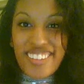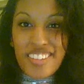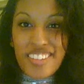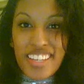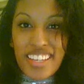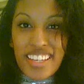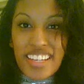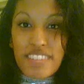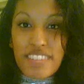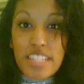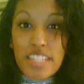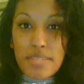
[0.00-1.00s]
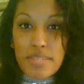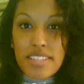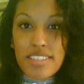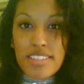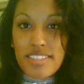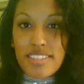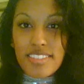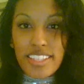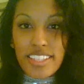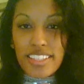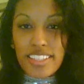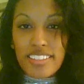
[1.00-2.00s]
you can't have demons.
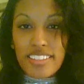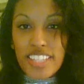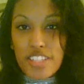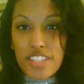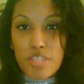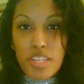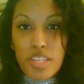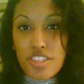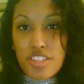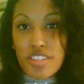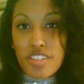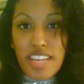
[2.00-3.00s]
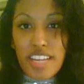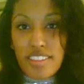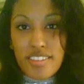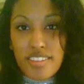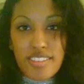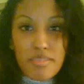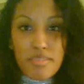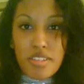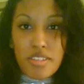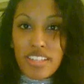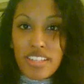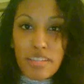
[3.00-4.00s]
And, just because you're an atheist doesn't
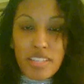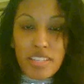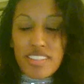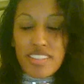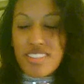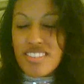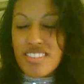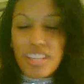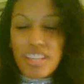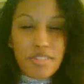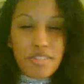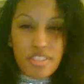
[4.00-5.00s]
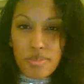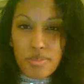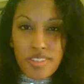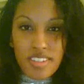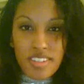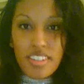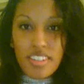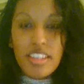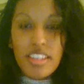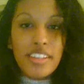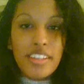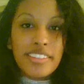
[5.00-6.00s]
mean you can't be an exceptional person.
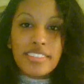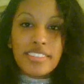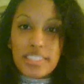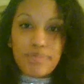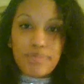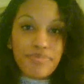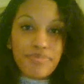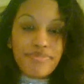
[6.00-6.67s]
So,